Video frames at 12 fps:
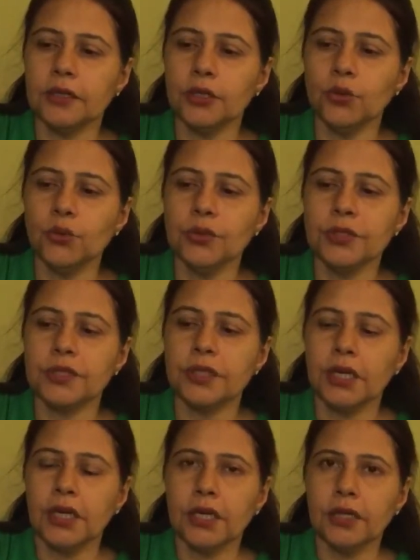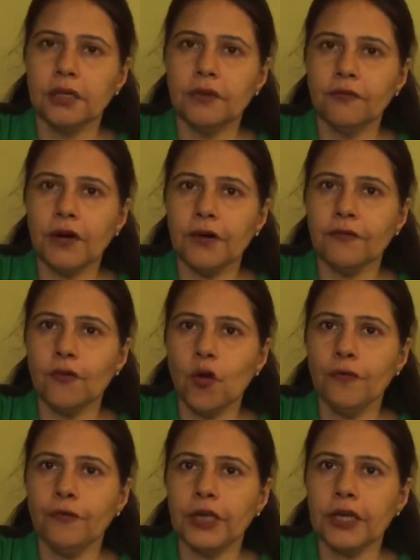use the
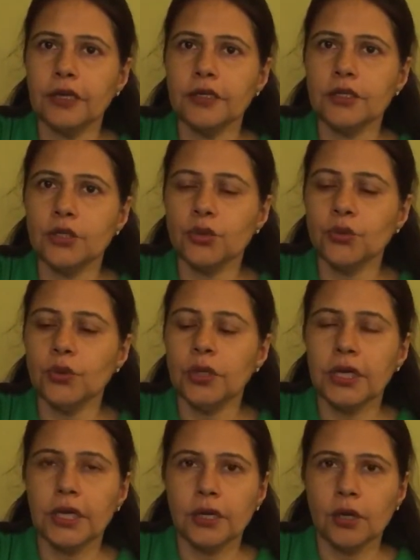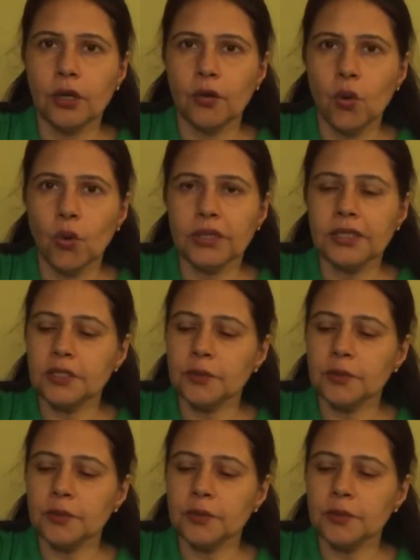four fingers to hold the